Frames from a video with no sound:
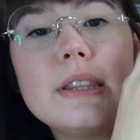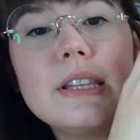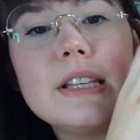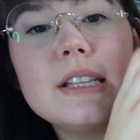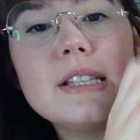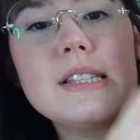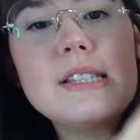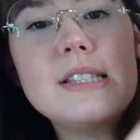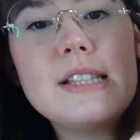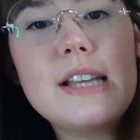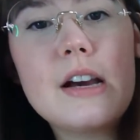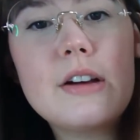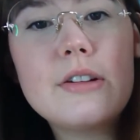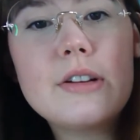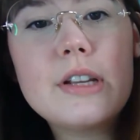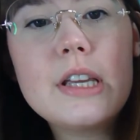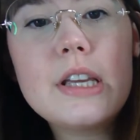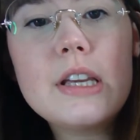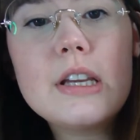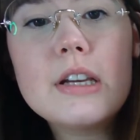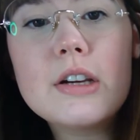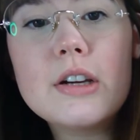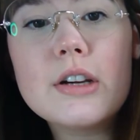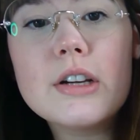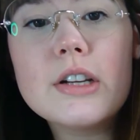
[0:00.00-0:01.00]
this down
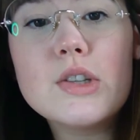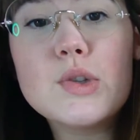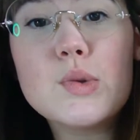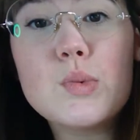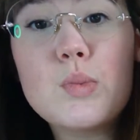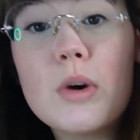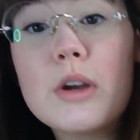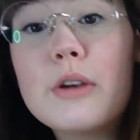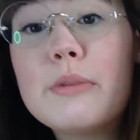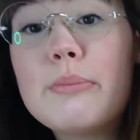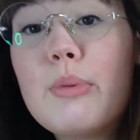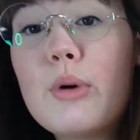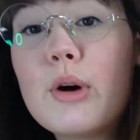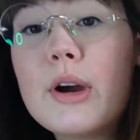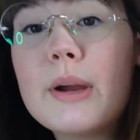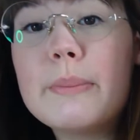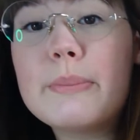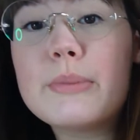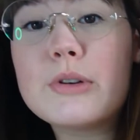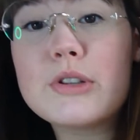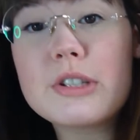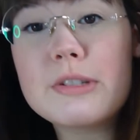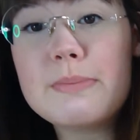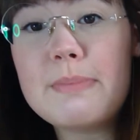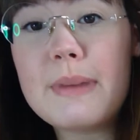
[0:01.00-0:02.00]
here is 1-point
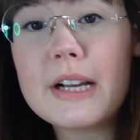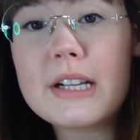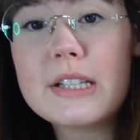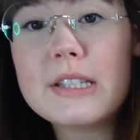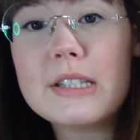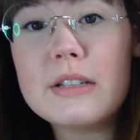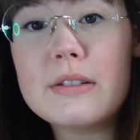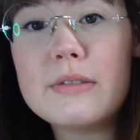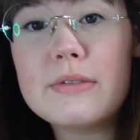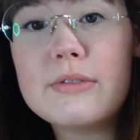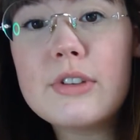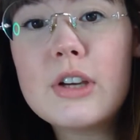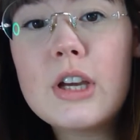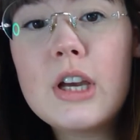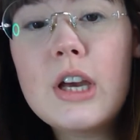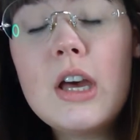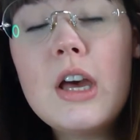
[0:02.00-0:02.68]
perspective.